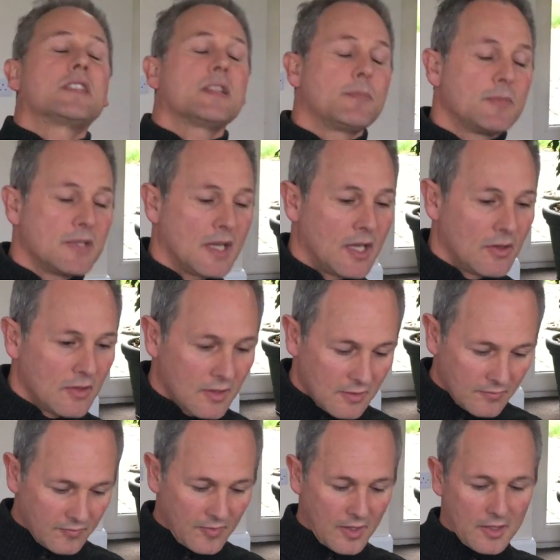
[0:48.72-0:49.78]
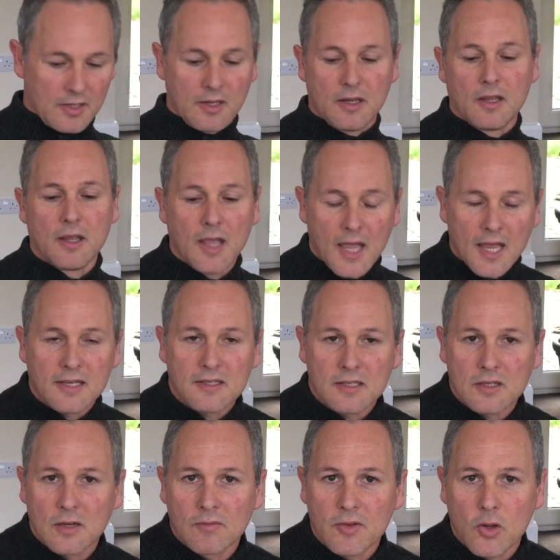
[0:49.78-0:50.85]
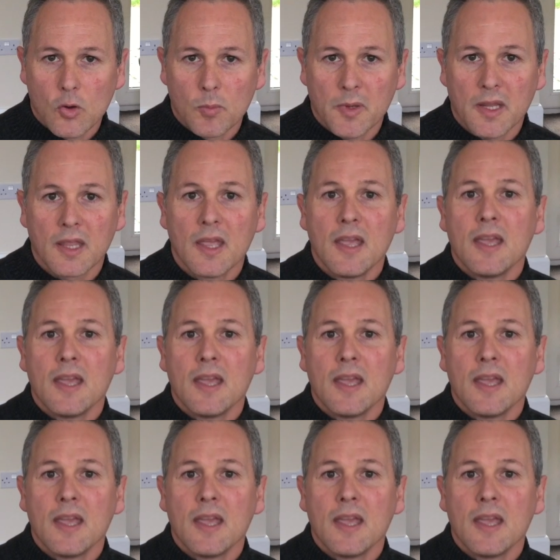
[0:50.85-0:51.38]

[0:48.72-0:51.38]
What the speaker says: dipped down and their body has this lovely opening.